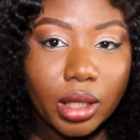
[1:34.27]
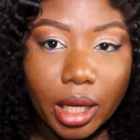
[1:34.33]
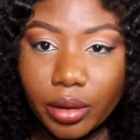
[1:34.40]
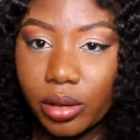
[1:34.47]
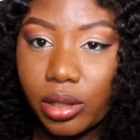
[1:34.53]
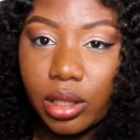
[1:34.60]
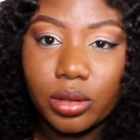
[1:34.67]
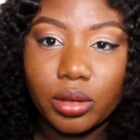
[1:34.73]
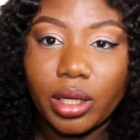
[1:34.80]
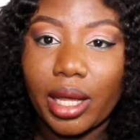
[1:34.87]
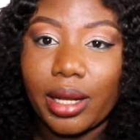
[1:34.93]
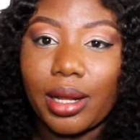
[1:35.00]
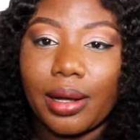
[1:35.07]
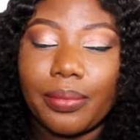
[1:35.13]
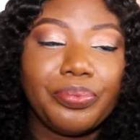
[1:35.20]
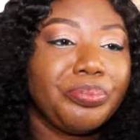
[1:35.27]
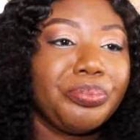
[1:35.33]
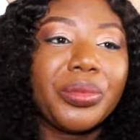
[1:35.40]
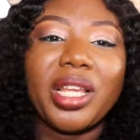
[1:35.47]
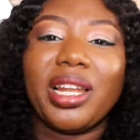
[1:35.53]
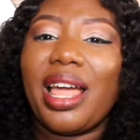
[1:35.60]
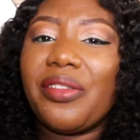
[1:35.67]
they're not there together.
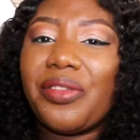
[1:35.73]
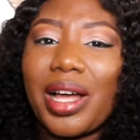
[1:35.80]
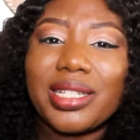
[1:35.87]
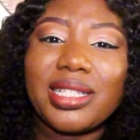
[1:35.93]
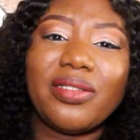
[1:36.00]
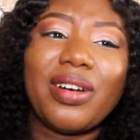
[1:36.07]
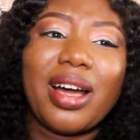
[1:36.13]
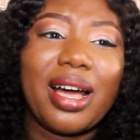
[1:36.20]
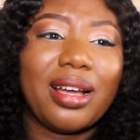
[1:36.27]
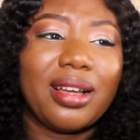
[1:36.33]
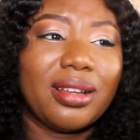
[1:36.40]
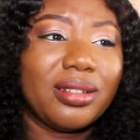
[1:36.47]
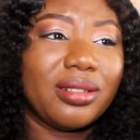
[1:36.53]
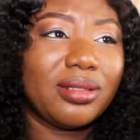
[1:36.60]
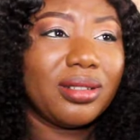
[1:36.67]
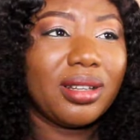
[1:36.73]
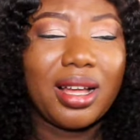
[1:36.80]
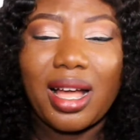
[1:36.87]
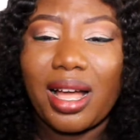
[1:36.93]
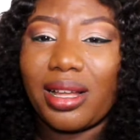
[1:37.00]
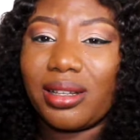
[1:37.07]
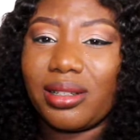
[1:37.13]
Layefa has never,
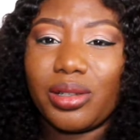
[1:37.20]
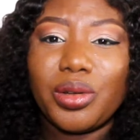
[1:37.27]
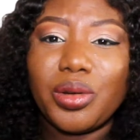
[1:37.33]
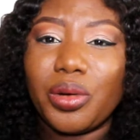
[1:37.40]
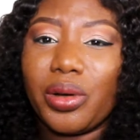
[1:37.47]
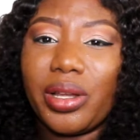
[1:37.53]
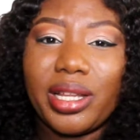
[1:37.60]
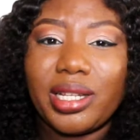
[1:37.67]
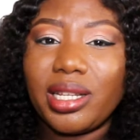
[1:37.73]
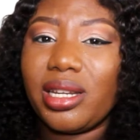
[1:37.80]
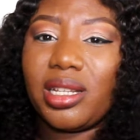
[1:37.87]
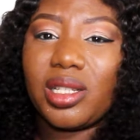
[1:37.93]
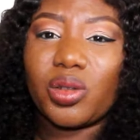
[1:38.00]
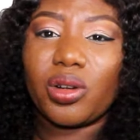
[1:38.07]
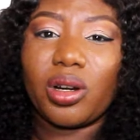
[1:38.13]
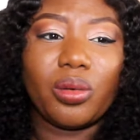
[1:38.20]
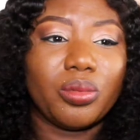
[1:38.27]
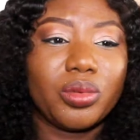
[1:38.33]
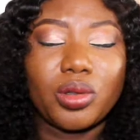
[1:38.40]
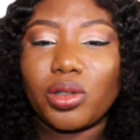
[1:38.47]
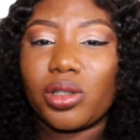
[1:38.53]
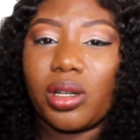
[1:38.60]
you know, hidden it
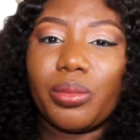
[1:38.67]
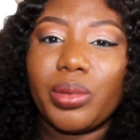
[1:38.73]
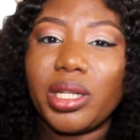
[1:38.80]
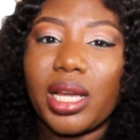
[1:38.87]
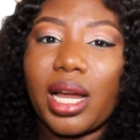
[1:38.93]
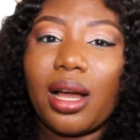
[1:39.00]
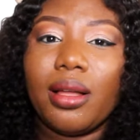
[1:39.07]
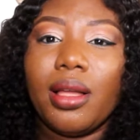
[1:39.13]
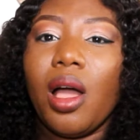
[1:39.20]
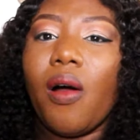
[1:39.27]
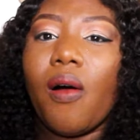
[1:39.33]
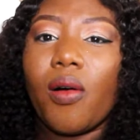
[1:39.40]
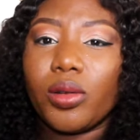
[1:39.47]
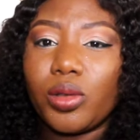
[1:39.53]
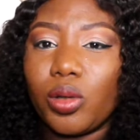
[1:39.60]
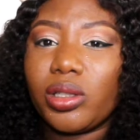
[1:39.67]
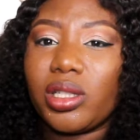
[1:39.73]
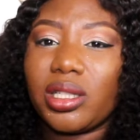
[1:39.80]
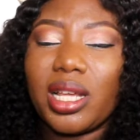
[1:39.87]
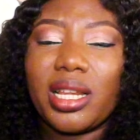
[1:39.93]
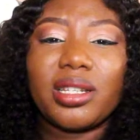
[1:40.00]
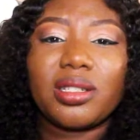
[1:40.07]
from social media. Although
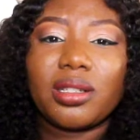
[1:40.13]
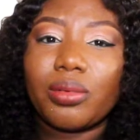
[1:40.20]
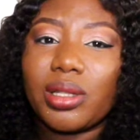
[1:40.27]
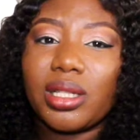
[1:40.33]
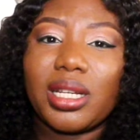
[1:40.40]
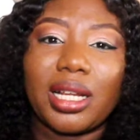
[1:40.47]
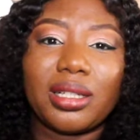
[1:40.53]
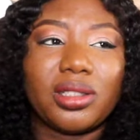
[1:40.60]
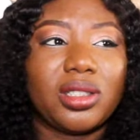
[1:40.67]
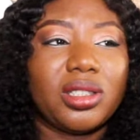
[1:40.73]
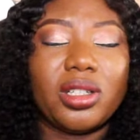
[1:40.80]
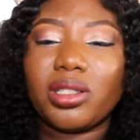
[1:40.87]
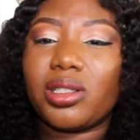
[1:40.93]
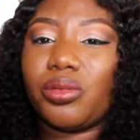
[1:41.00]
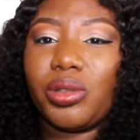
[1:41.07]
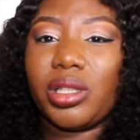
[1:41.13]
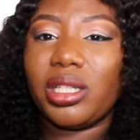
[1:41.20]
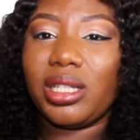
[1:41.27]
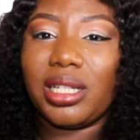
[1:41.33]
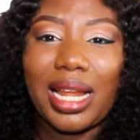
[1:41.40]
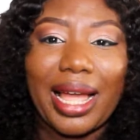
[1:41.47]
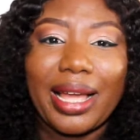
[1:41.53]
she said it's something that she doesn't
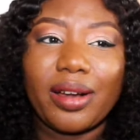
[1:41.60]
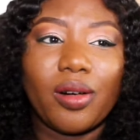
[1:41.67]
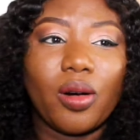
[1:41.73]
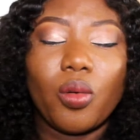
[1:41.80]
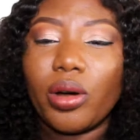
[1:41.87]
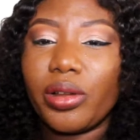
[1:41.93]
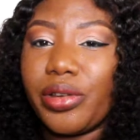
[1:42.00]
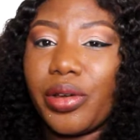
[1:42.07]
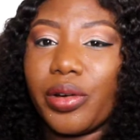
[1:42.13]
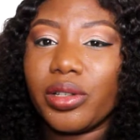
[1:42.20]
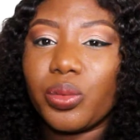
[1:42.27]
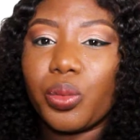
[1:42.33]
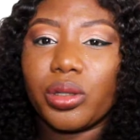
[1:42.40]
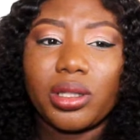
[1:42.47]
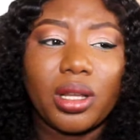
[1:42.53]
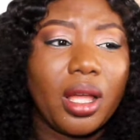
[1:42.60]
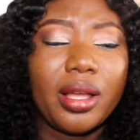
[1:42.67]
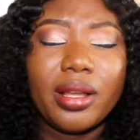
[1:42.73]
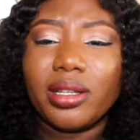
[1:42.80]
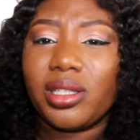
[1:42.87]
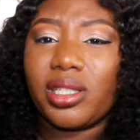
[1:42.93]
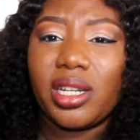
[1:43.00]
really like or whatnot, but
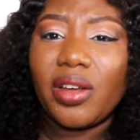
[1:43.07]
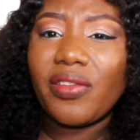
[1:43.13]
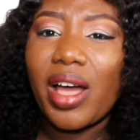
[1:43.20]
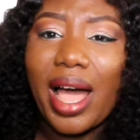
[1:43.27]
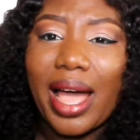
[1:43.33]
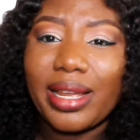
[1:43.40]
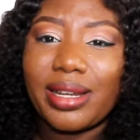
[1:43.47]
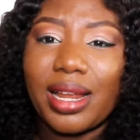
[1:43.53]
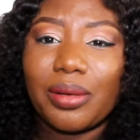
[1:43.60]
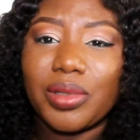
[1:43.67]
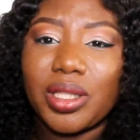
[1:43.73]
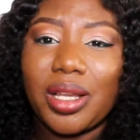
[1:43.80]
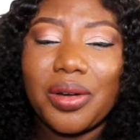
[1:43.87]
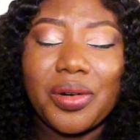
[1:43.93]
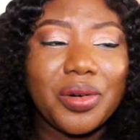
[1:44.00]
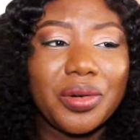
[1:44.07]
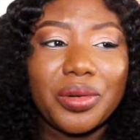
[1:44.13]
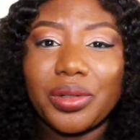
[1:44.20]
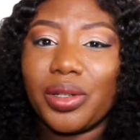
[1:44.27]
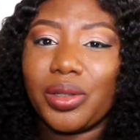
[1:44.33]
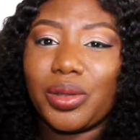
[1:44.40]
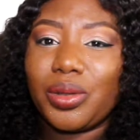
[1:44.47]
she never hide them, say,
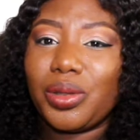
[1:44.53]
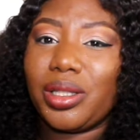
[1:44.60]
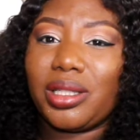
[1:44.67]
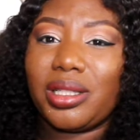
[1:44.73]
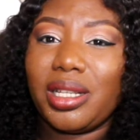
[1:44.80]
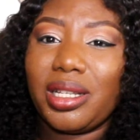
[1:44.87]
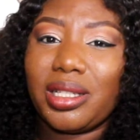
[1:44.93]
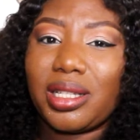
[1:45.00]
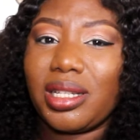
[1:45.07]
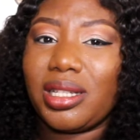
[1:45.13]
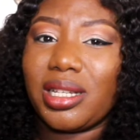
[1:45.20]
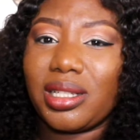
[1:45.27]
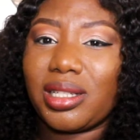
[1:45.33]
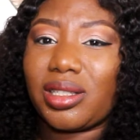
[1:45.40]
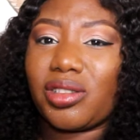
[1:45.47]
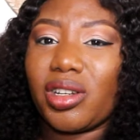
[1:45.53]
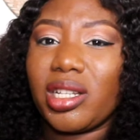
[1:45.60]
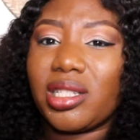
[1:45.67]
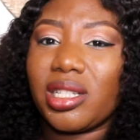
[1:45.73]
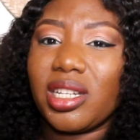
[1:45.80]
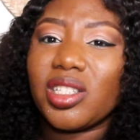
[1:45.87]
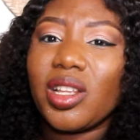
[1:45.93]
oh, it's a
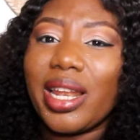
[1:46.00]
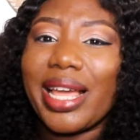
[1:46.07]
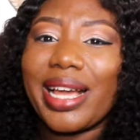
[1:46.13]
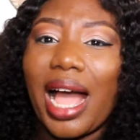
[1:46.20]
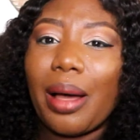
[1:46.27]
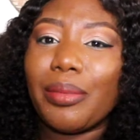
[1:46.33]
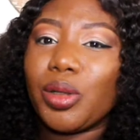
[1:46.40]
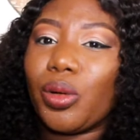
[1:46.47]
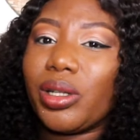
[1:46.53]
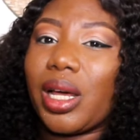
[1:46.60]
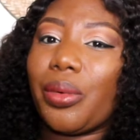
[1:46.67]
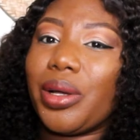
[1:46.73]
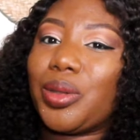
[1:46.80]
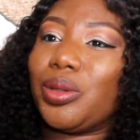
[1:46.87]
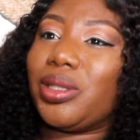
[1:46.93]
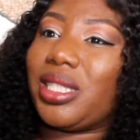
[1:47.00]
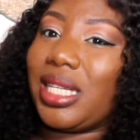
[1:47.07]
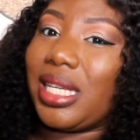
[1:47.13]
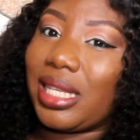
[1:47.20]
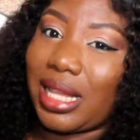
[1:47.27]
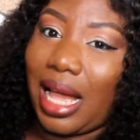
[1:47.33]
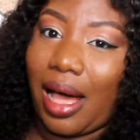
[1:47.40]
strange thing. It's not like I'm the one that went to
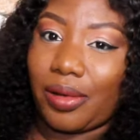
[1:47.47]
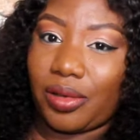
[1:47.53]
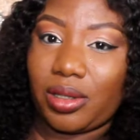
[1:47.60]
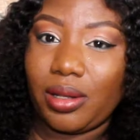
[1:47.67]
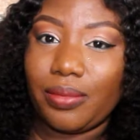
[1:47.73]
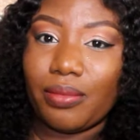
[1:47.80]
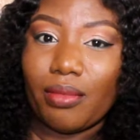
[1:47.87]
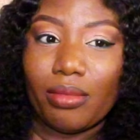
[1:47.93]
dig it out.